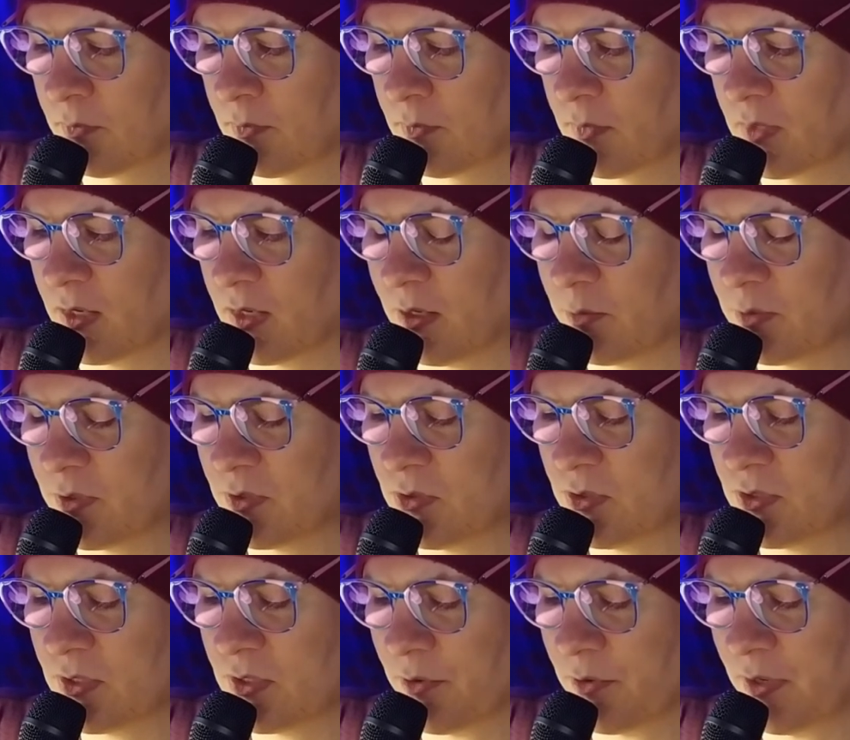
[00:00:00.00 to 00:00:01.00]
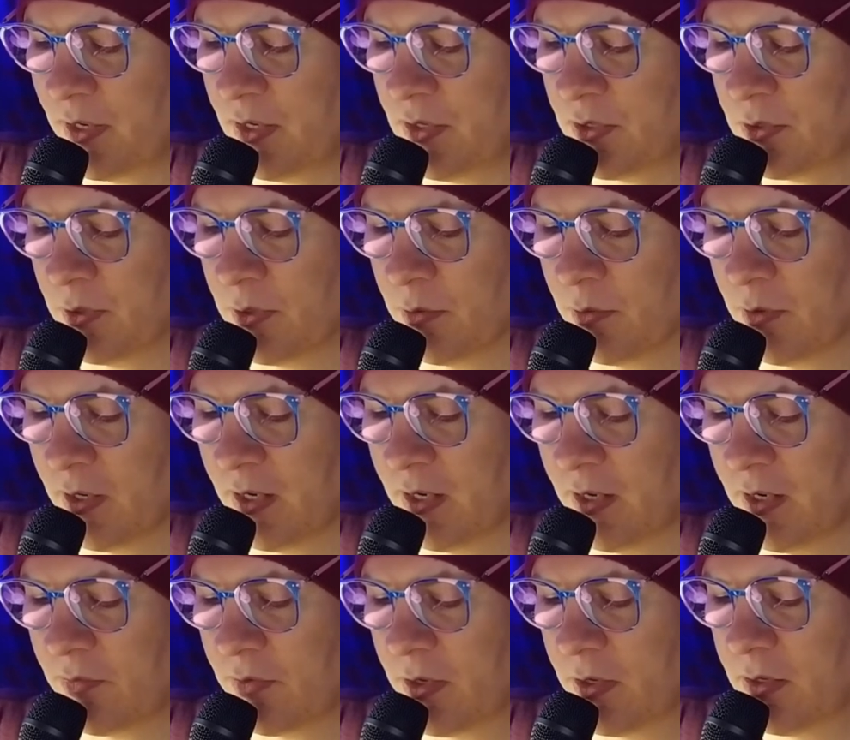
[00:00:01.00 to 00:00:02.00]
I was sorry to
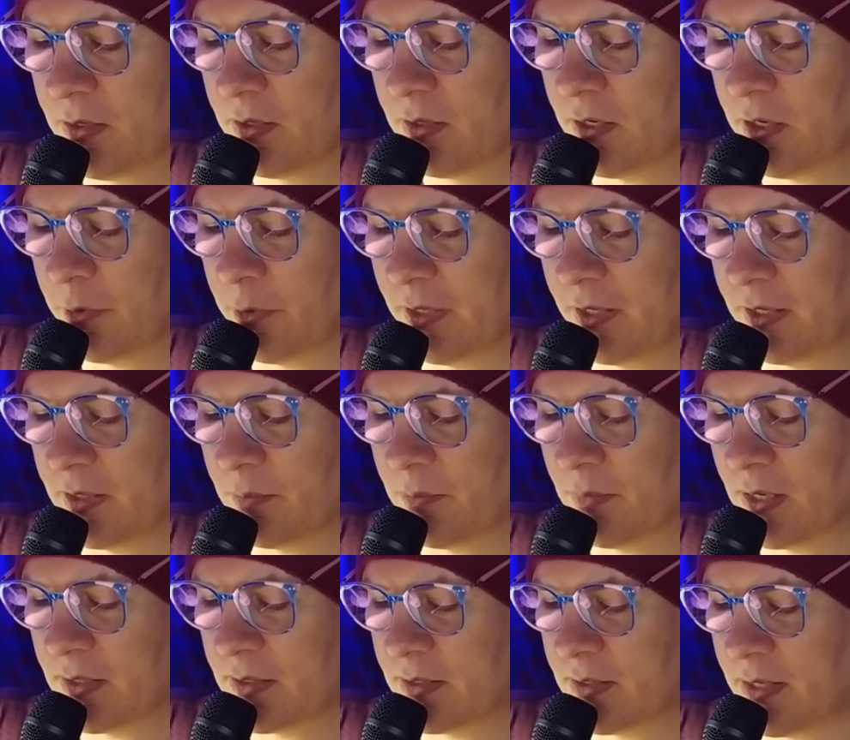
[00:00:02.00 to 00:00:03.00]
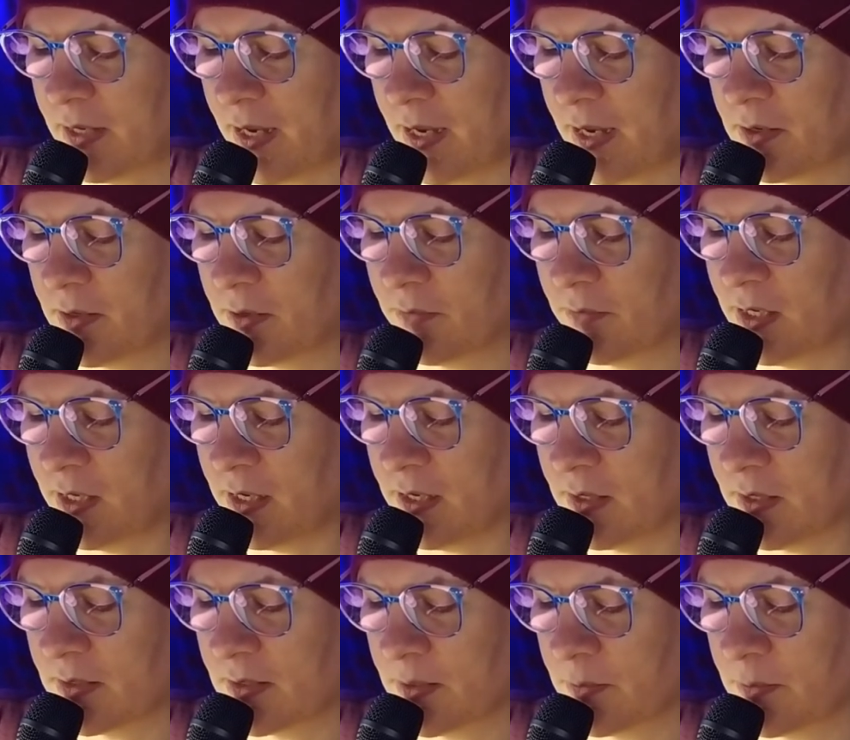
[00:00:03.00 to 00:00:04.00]
arrive, knowing it meant the end of the
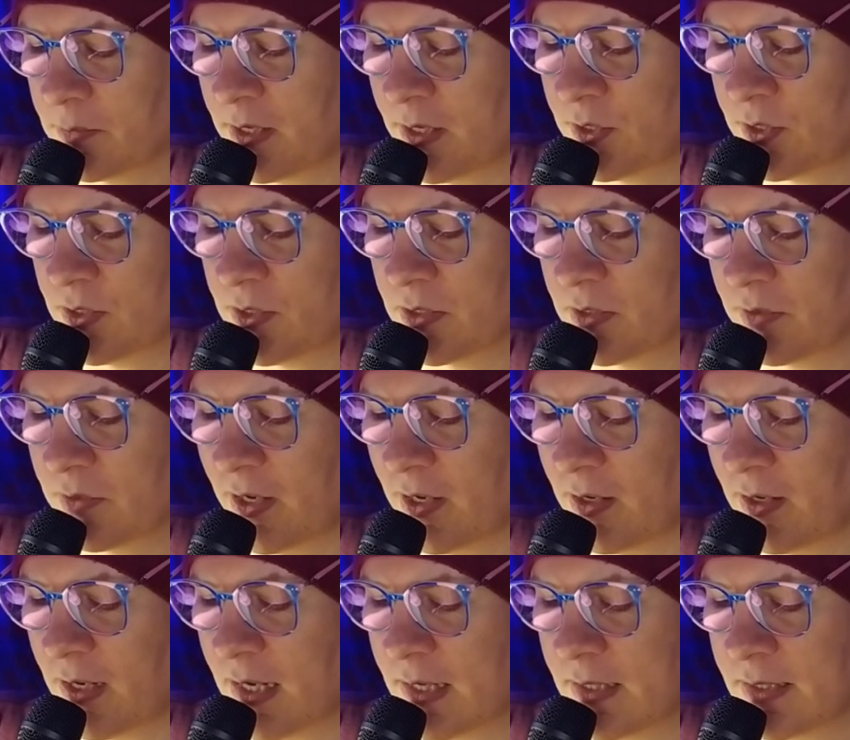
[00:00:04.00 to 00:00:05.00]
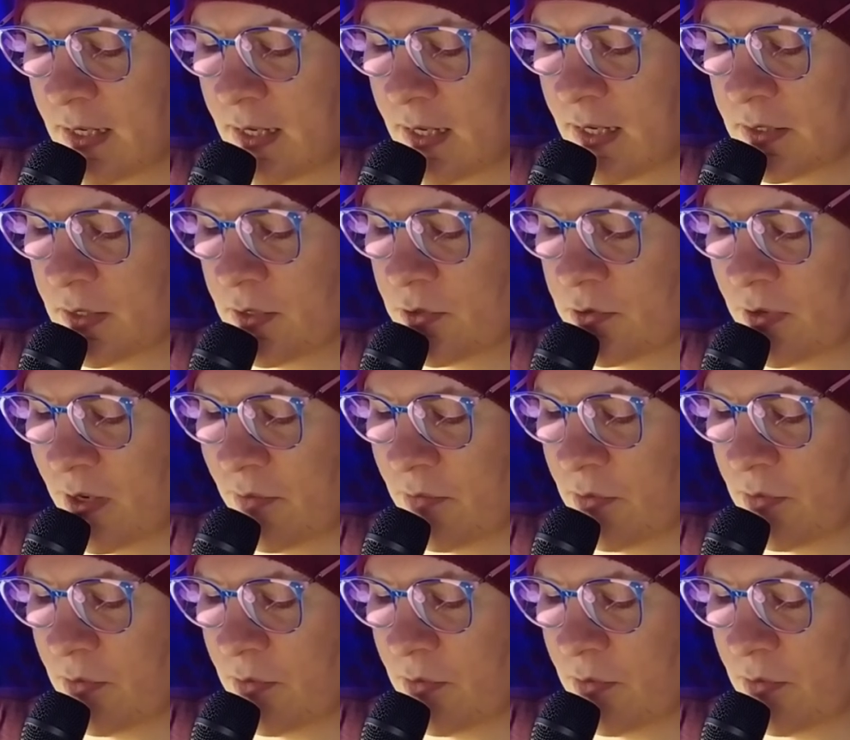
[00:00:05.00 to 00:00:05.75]
innocent pleasures of our light-hearted travel.